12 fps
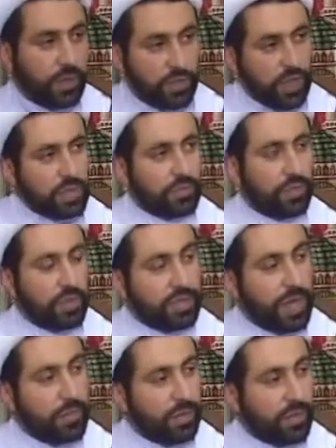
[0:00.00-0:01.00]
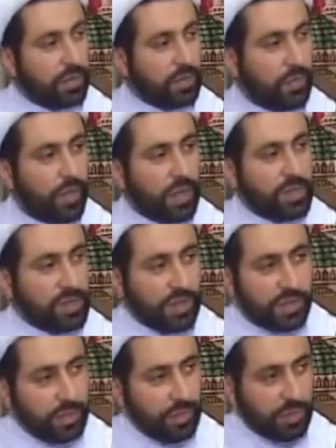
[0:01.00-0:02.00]
just, for example, 1
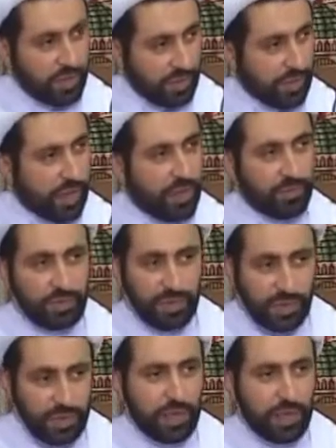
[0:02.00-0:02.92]
centimeter of the